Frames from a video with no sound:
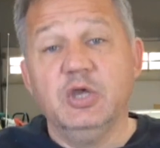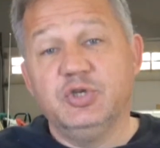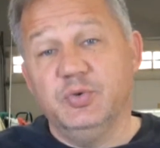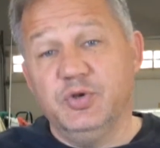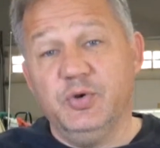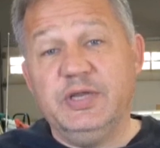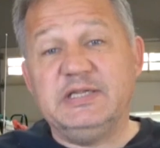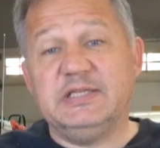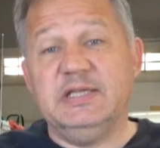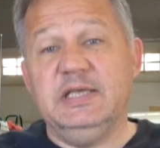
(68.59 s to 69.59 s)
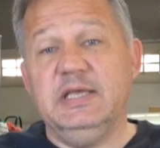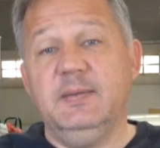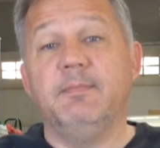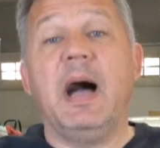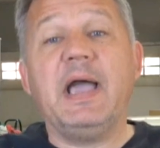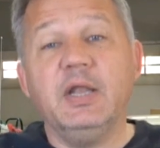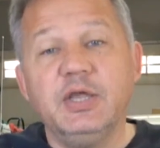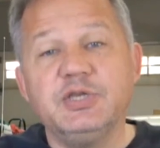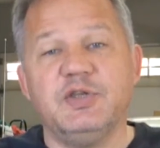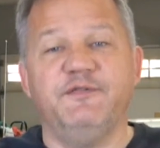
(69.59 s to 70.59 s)
to increase the
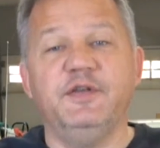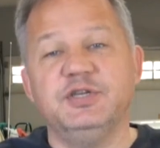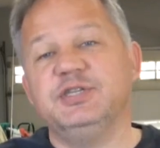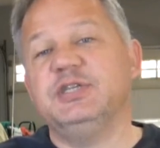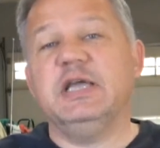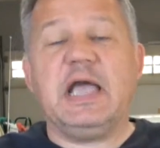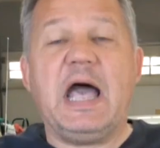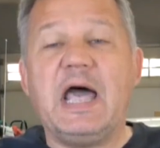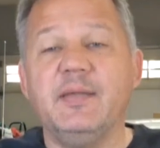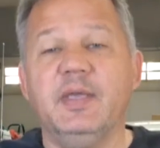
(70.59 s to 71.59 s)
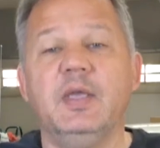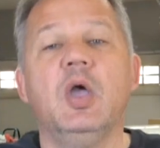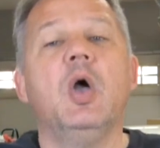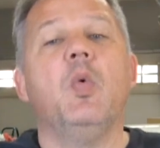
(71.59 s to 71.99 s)
mileage, efficiency, economy,